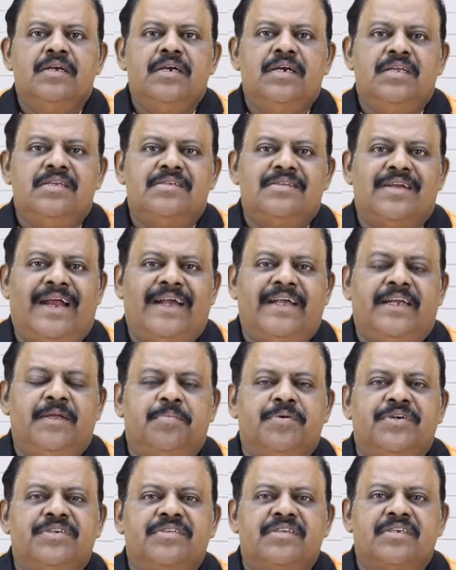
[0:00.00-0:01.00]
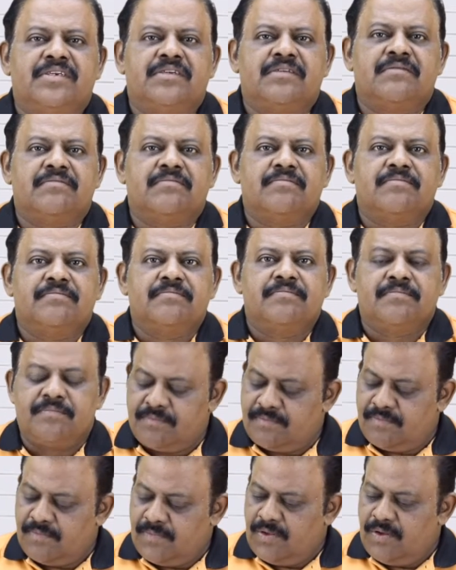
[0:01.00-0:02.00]
It is 90%.
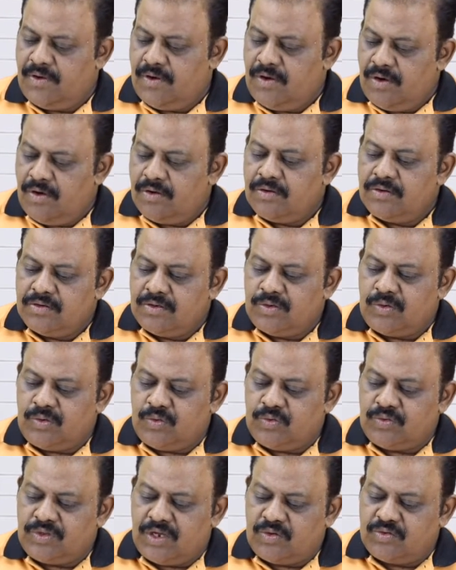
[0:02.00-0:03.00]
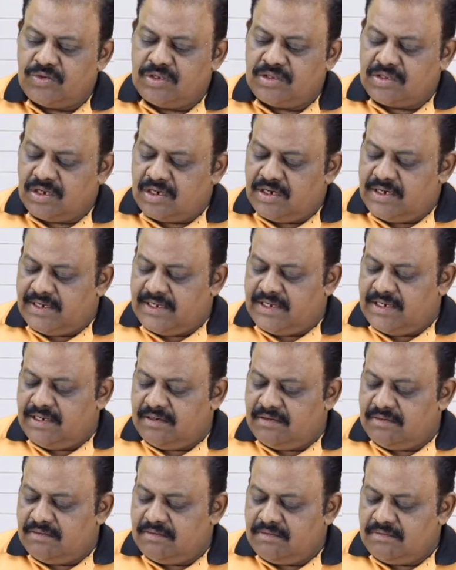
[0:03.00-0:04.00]

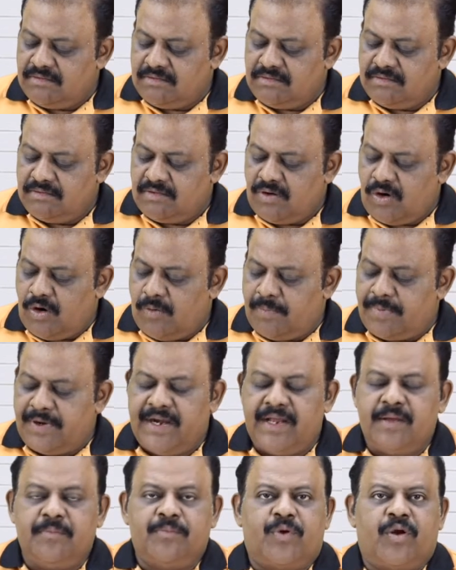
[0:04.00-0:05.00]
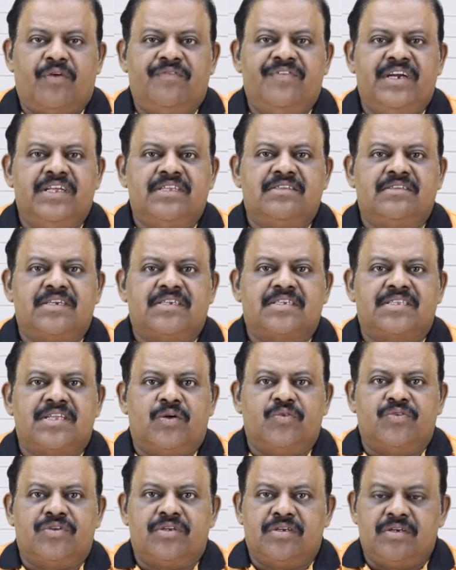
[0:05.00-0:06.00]
2013 operating profit is
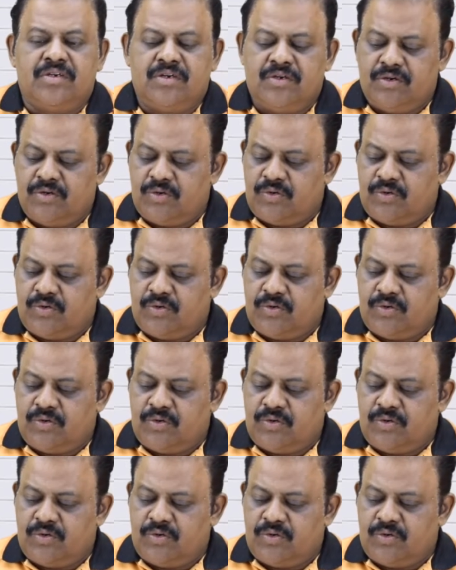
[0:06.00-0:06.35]
6,000.